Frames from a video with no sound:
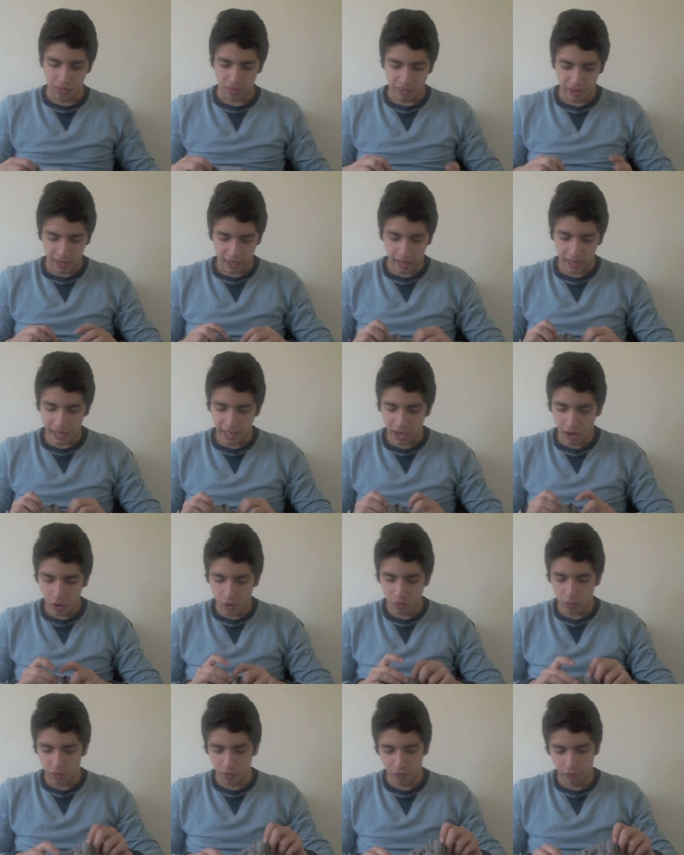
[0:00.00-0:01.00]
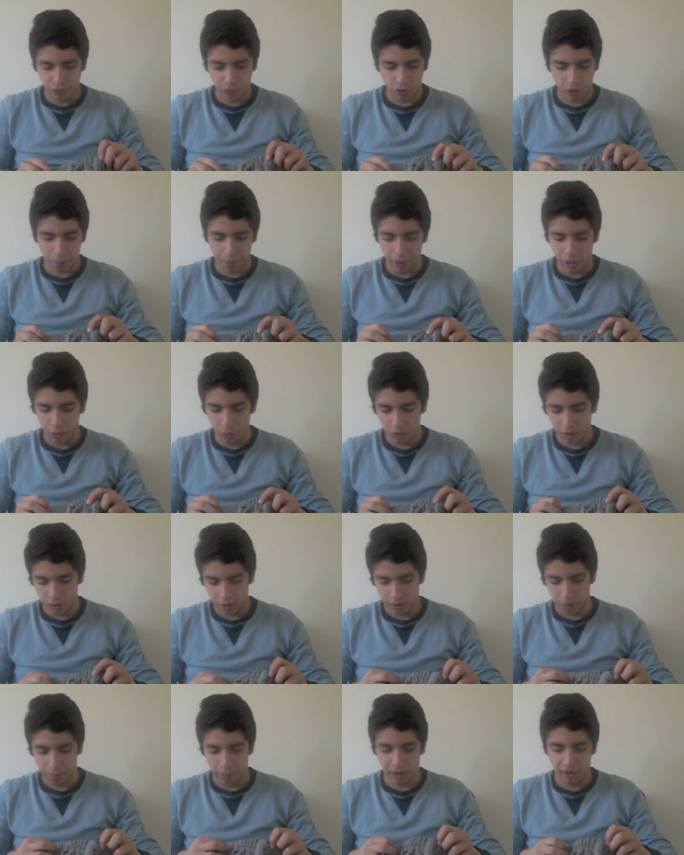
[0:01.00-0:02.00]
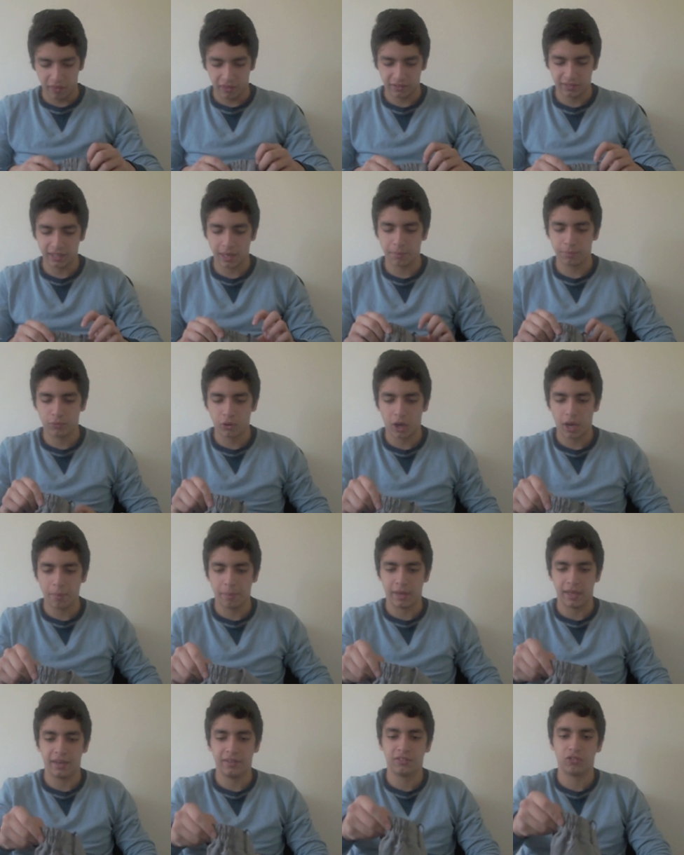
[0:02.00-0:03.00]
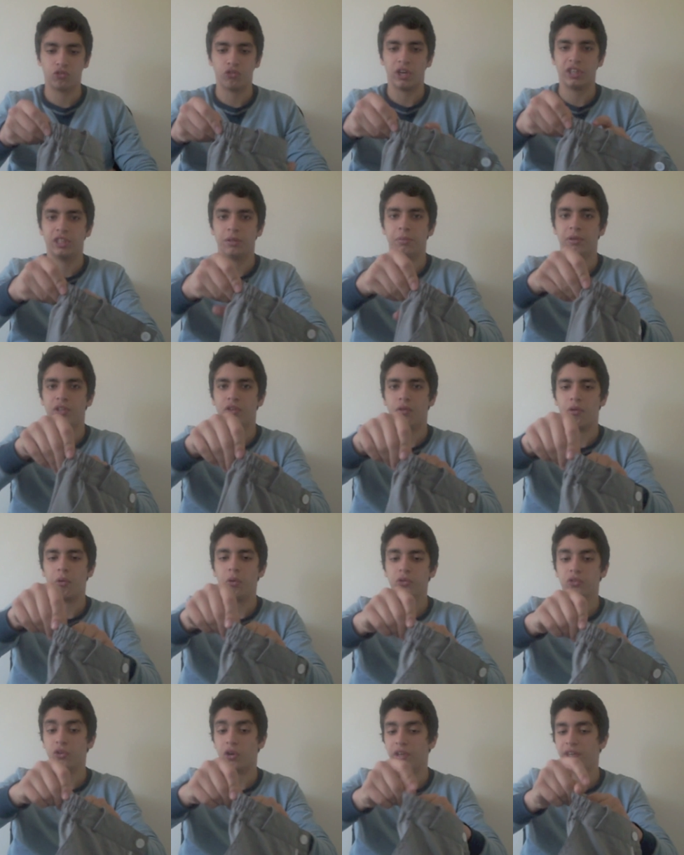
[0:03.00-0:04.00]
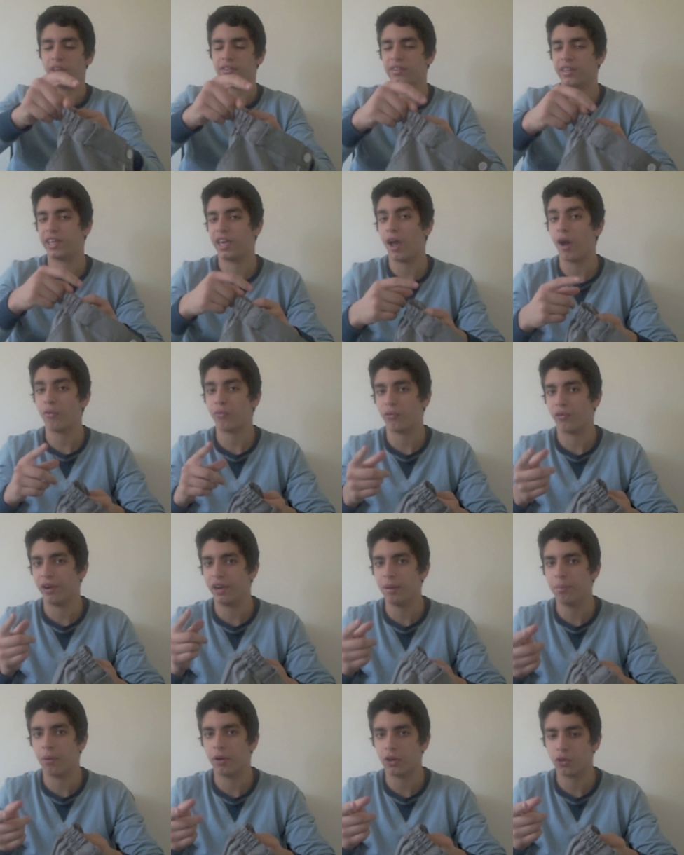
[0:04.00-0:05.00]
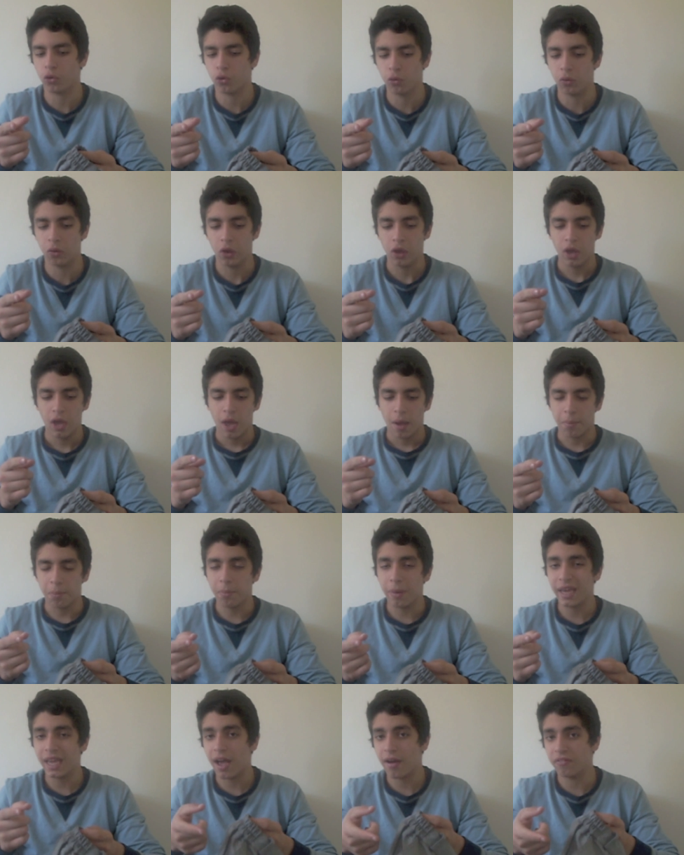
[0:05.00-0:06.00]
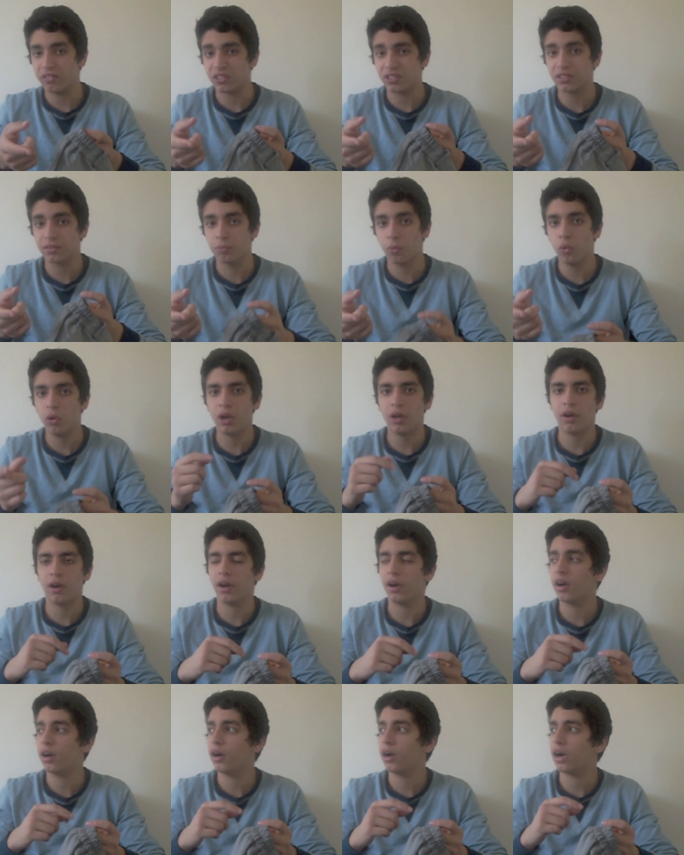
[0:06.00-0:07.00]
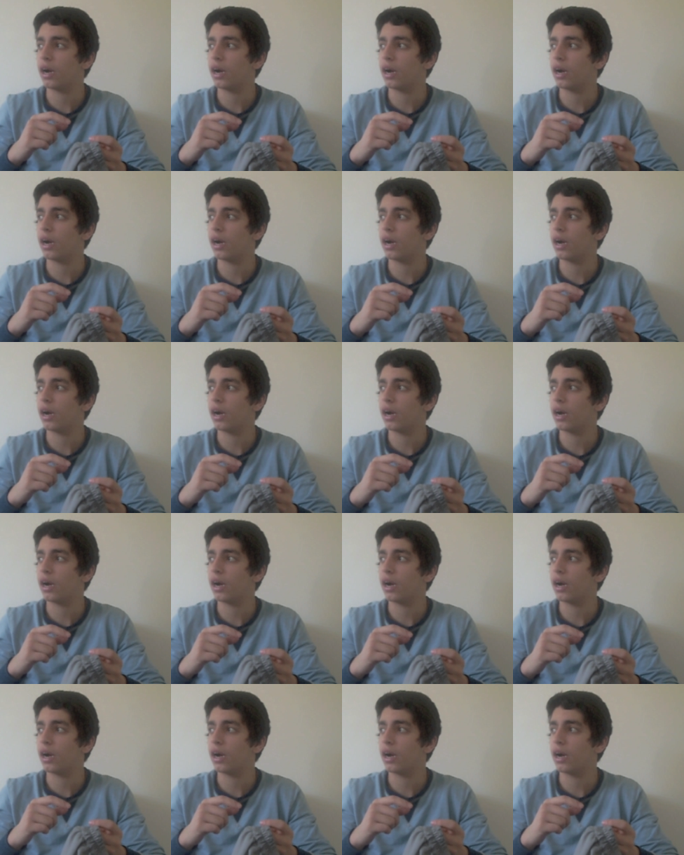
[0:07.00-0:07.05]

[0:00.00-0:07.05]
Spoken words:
They allow for a belt, but at the same time it is stretchy material, so it does account for anybody who may have a smaller